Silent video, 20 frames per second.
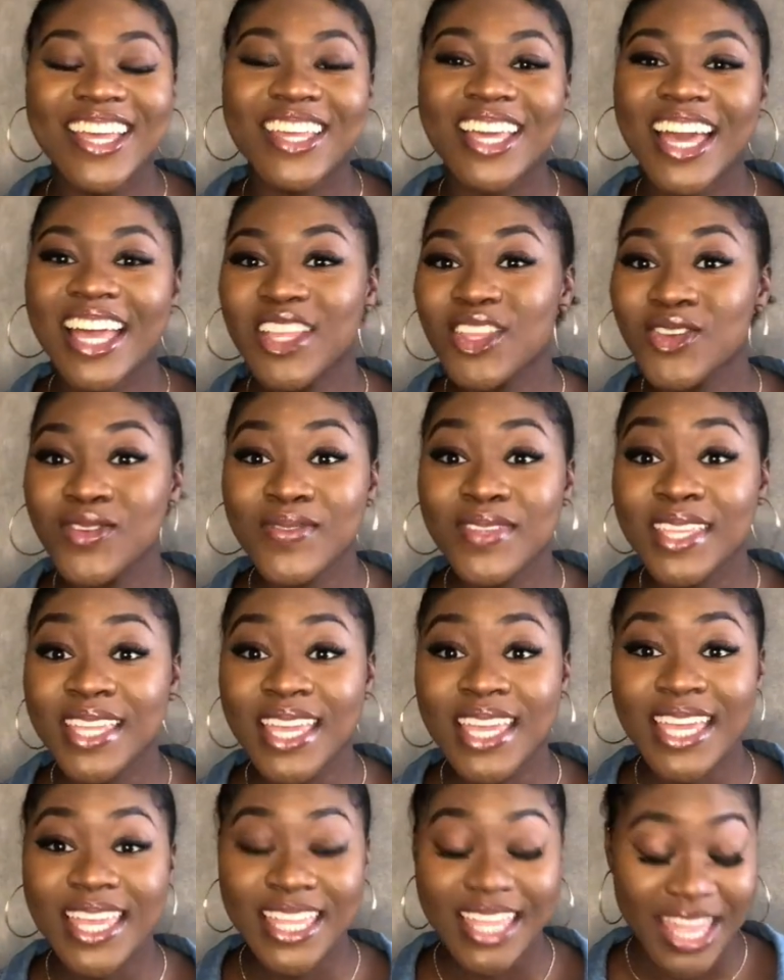and you
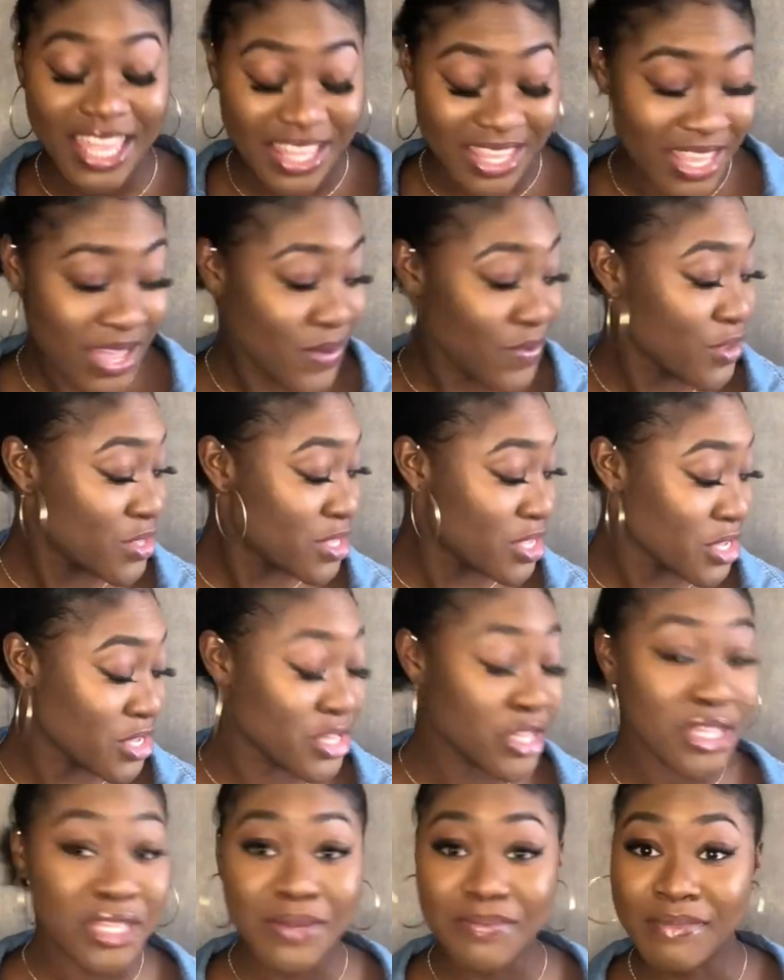did, and there was a
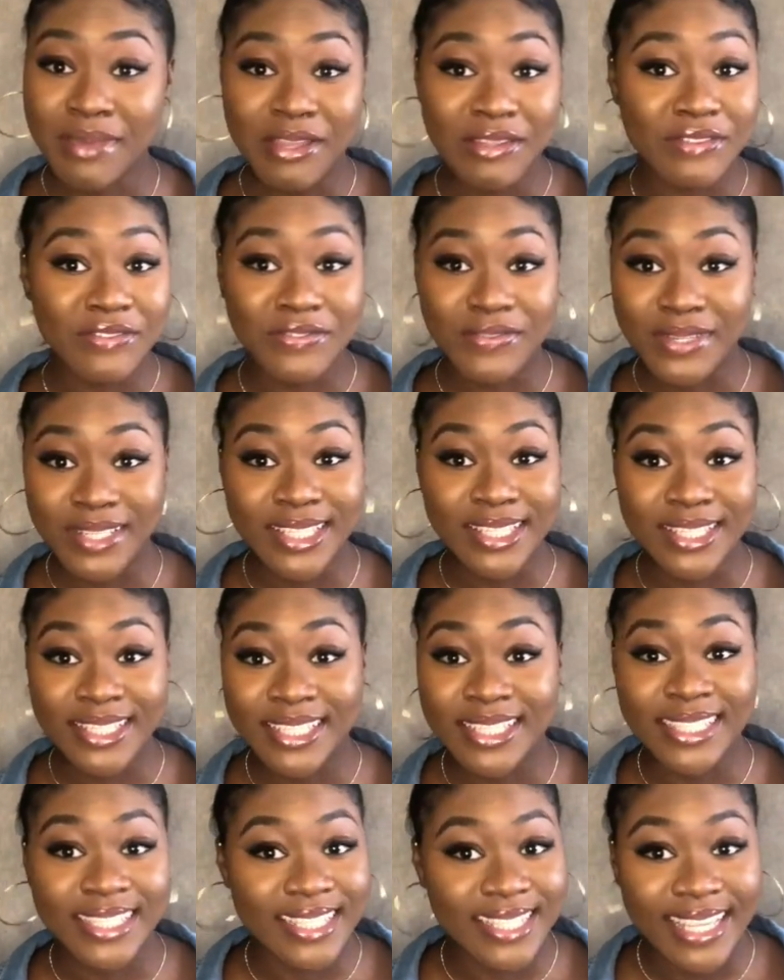good amount of
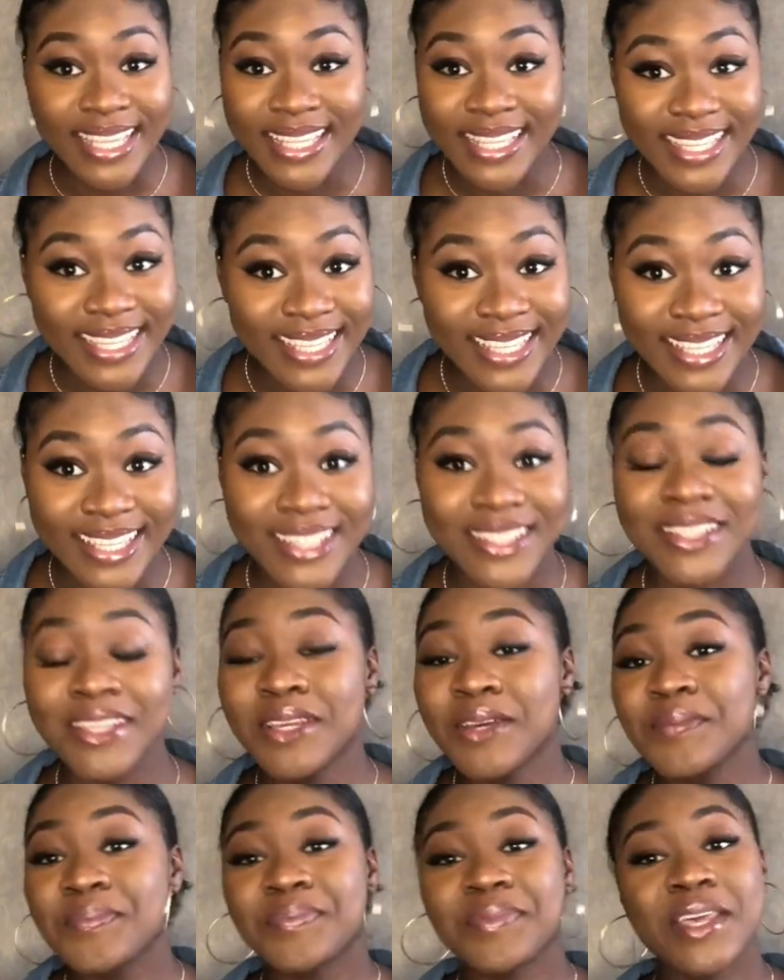questions sent in.
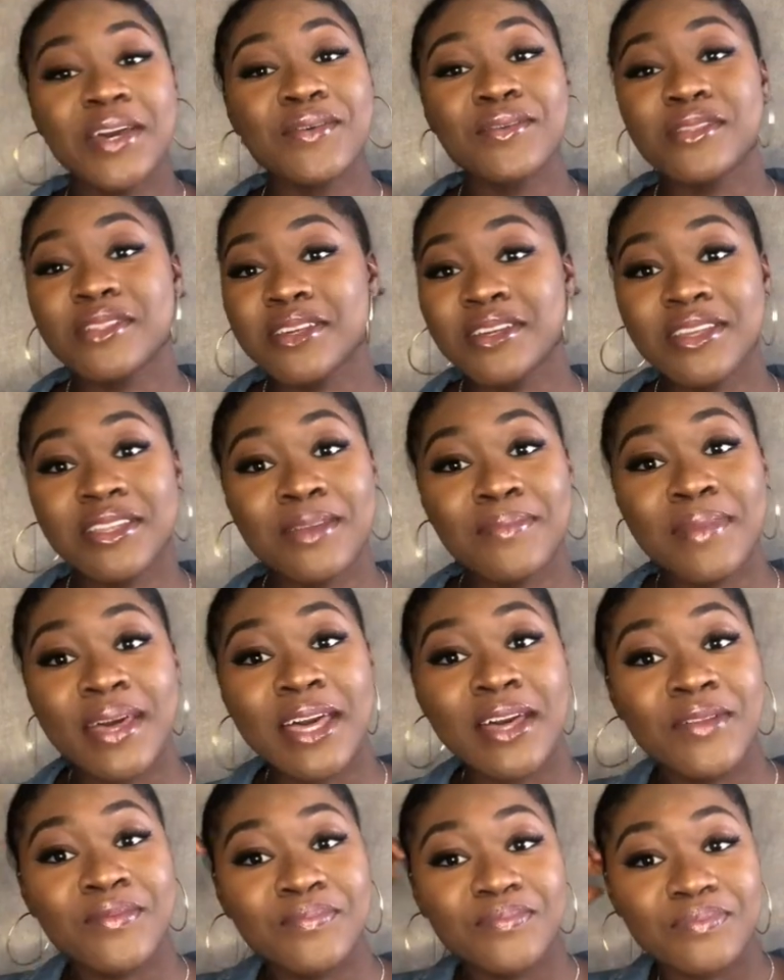There was a good
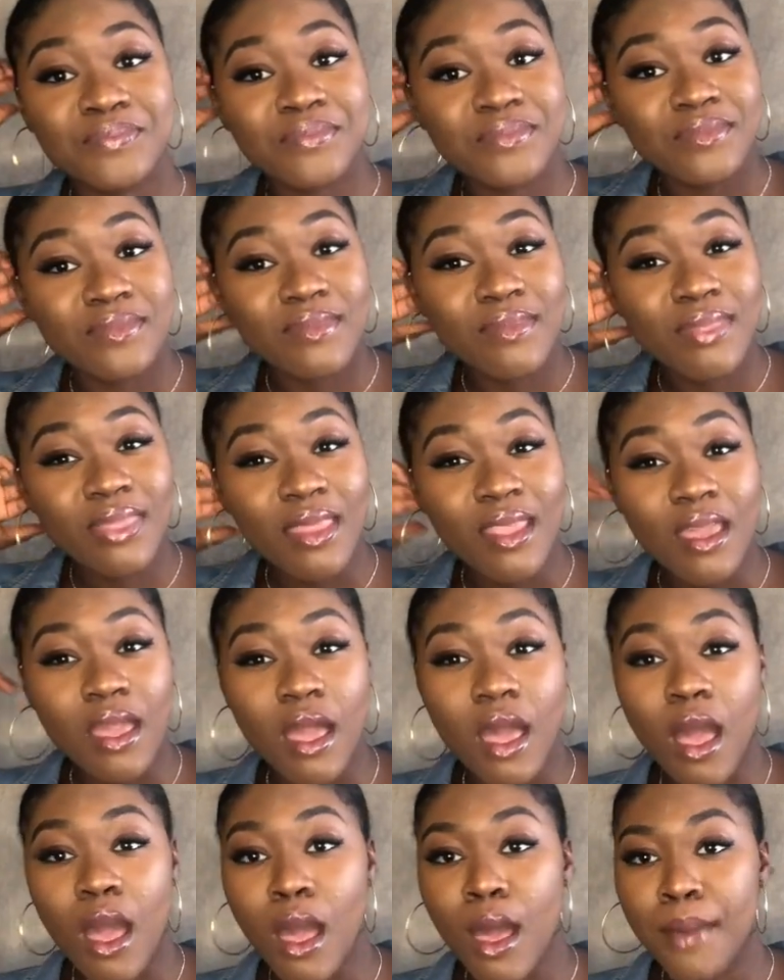amount.
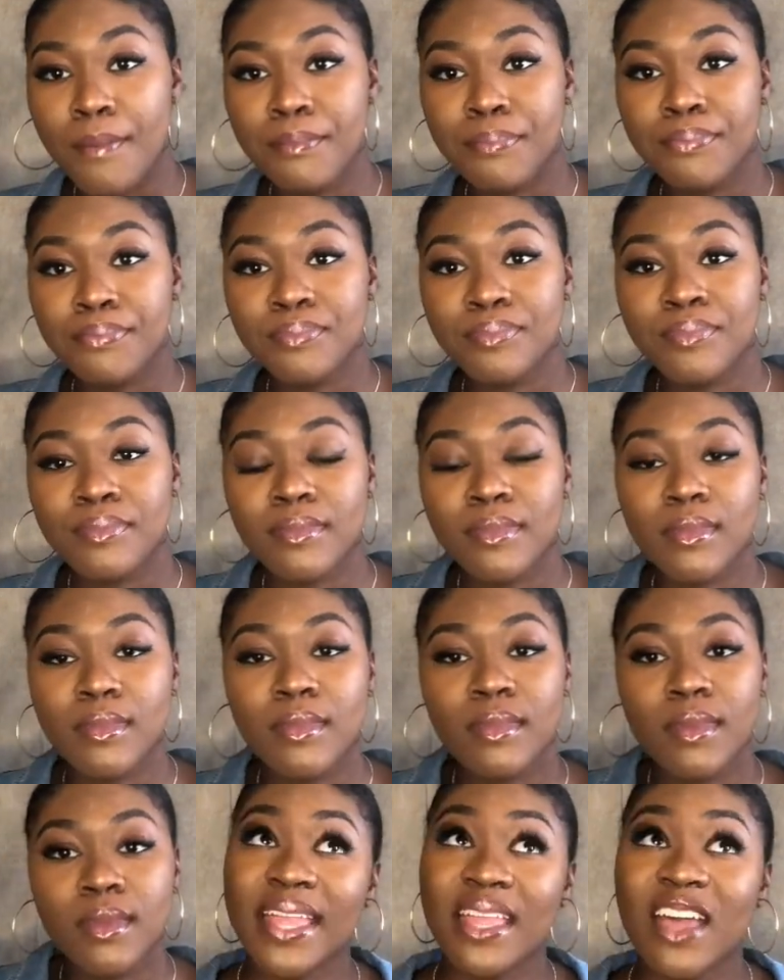And
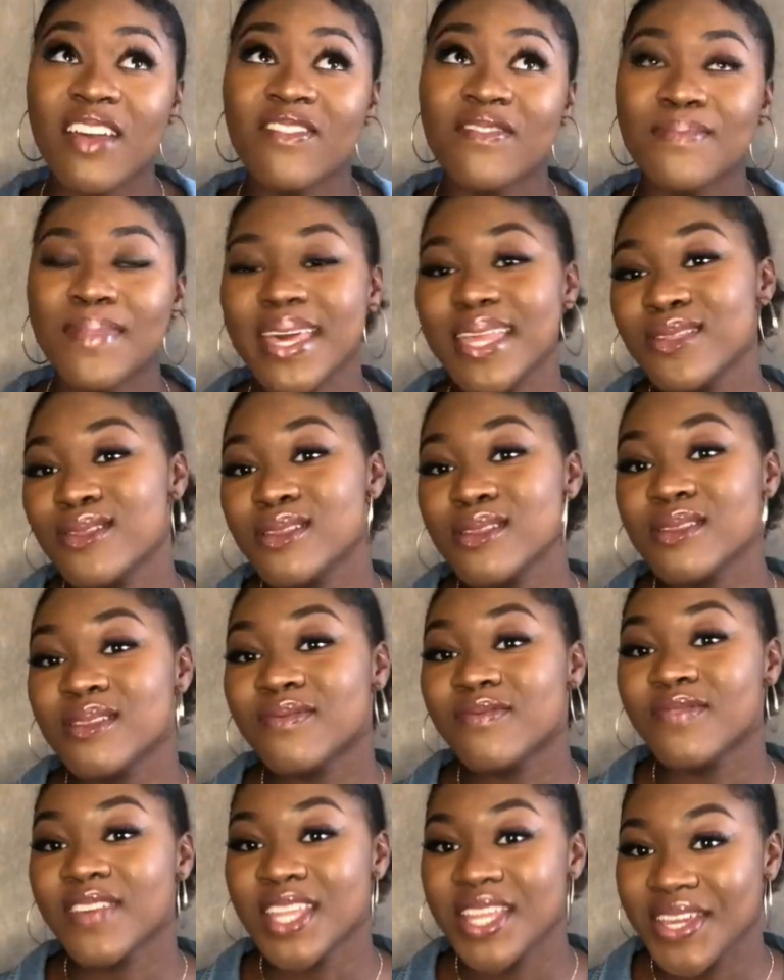I've made this
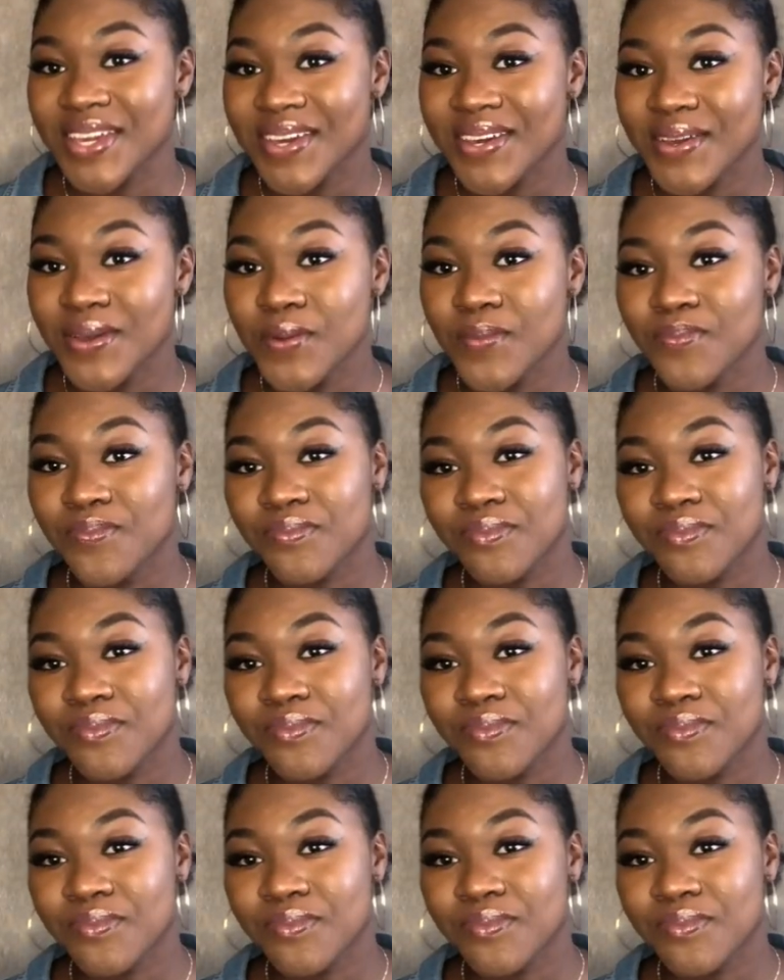video